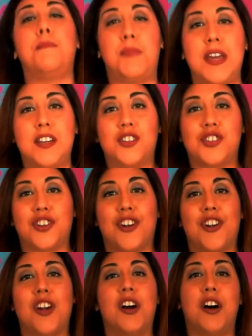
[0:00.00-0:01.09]

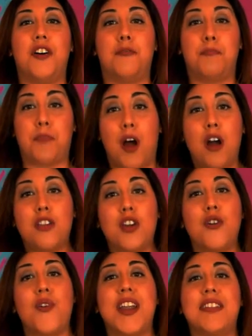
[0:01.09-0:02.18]
picture of Ponyo and I